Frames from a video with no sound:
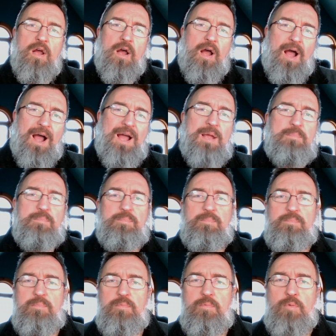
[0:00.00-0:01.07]
I'm
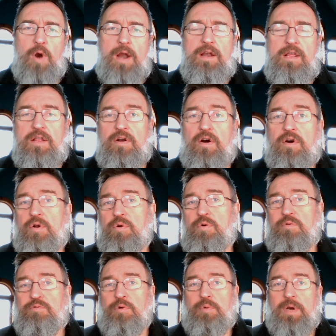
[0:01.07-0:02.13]
writing an
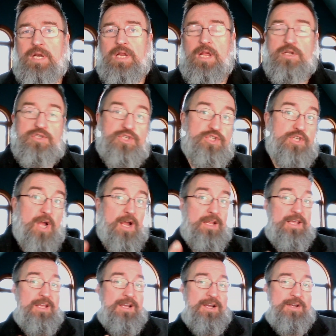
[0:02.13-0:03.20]
article for Redgate.
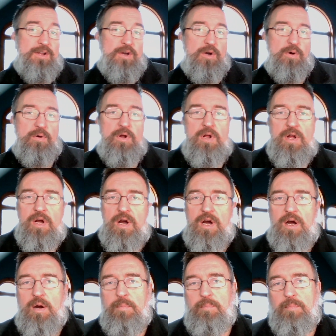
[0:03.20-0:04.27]
Shocking, I know.
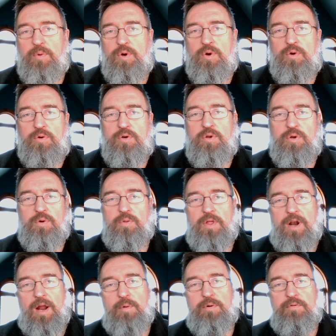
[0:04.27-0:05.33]
Um, who knew
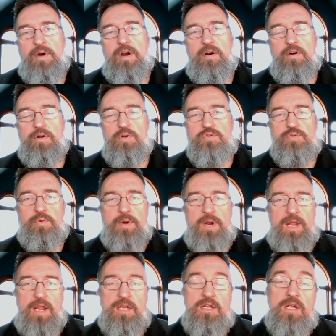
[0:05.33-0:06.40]
that I would write articles for
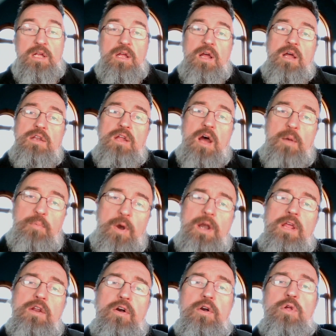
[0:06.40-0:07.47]
Redgate? Now, I'm
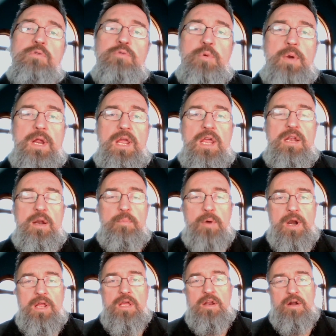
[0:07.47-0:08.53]
writing an article for Redgate, and I'm
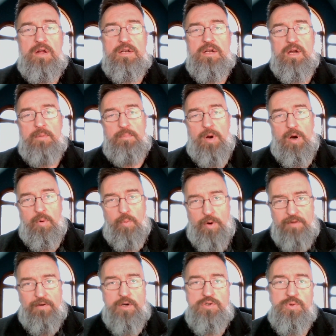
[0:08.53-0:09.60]
writing it on um, our,
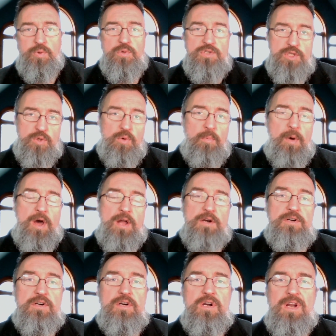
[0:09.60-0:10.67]
one of our tools, SQL
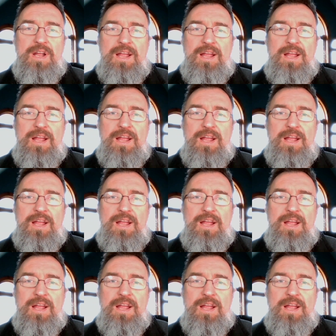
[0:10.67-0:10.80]
Monitor.